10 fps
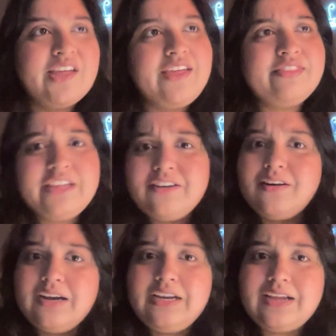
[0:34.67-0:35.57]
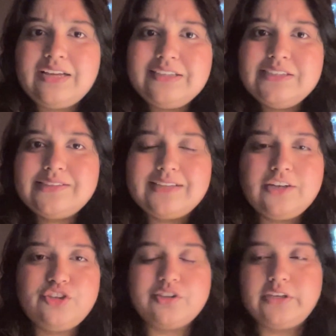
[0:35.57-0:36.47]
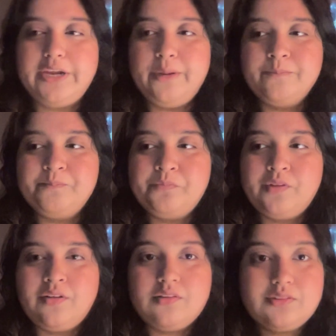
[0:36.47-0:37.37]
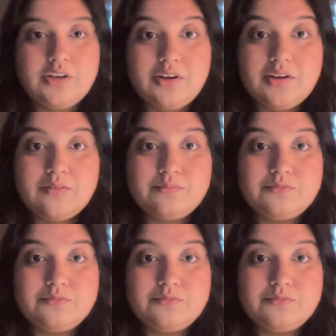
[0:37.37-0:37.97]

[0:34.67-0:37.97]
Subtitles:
In the early 19th century, the